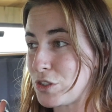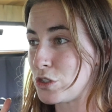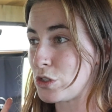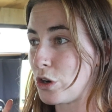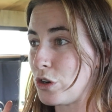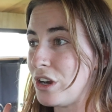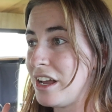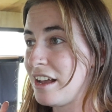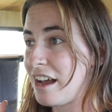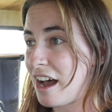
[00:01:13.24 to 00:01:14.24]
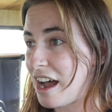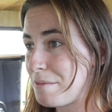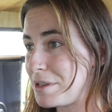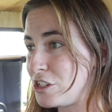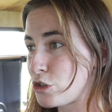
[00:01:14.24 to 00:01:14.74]
So
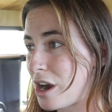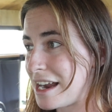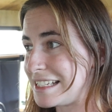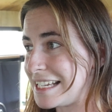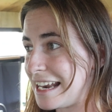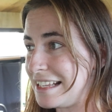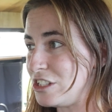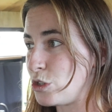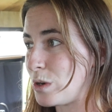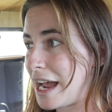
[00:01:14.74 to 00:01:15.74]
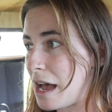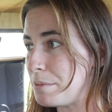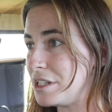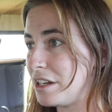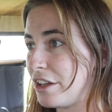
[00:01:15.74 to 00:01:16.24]
I've been trying to get into a
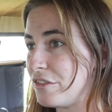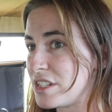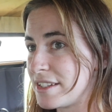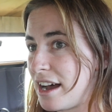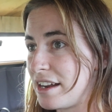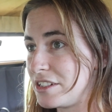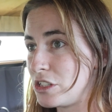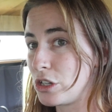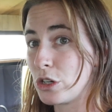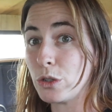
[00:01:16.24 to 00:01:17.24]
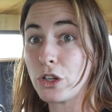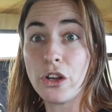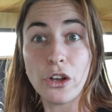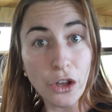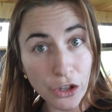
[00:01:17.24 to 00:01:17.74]
habit of starting to cook
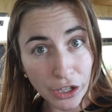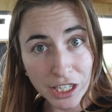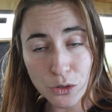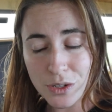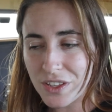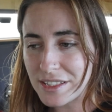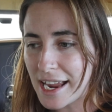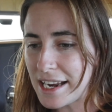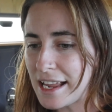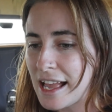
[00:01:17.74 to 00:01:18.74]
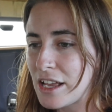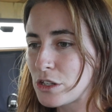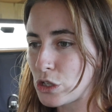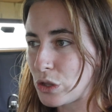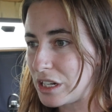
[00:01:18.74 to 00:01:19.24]
earlier in the day
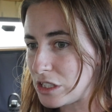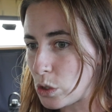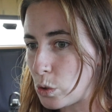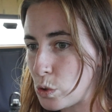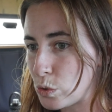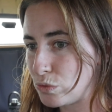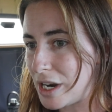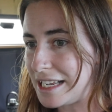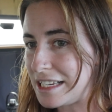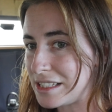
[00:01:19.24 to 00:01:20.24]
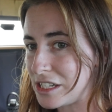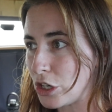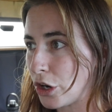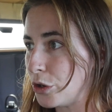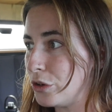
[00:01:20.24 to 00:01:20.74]
so that it's all ready to
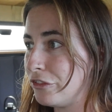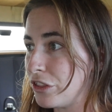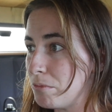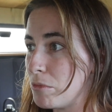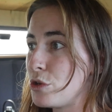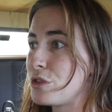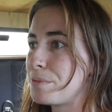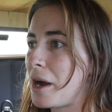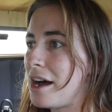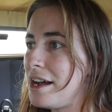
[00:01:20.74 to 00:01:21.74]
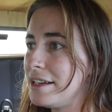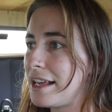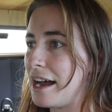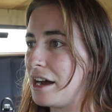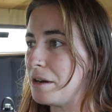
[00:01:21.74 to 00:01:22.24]
go for the most part
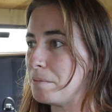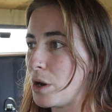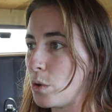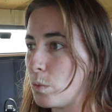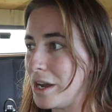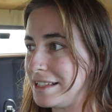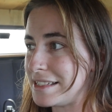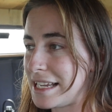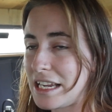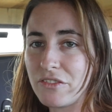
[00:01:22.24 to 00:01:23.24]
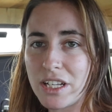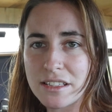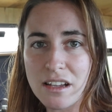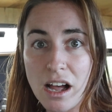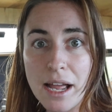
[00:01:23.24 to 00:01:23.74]
when it's evening
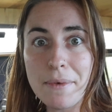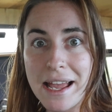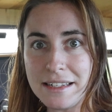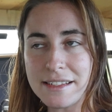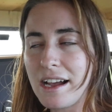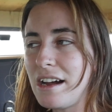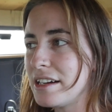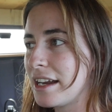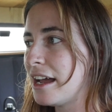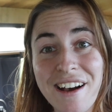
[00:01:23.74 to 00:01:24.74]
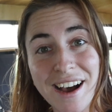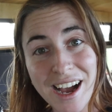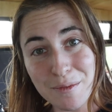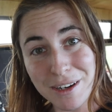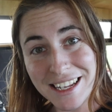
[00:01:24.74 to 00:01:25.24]
time and dark.
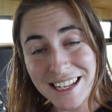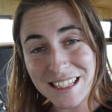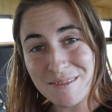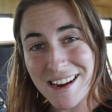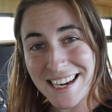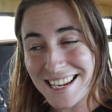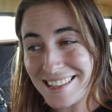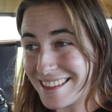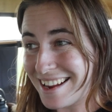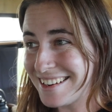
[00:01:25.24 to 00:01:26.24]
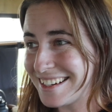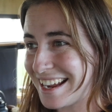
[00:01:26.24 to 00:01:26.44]
I'm gonna get to making that